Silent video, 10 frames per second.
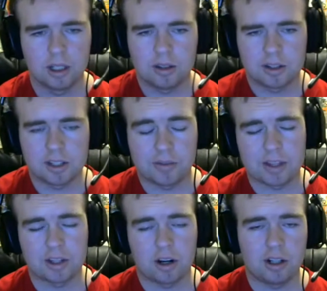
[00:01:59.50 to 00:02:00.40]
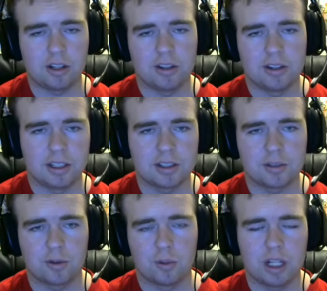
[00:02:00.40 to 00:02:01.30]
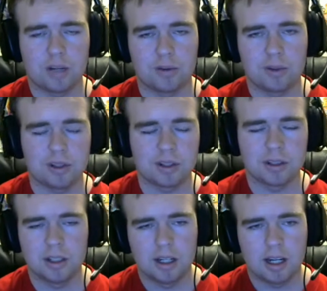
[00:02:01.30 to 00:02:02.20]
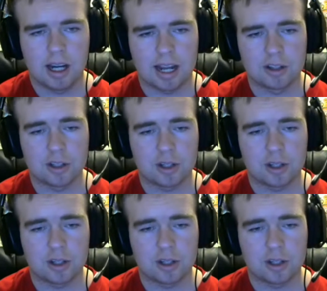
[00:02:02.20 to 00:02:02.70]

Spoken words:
the stuff that's already on the disk for whatever reason. And this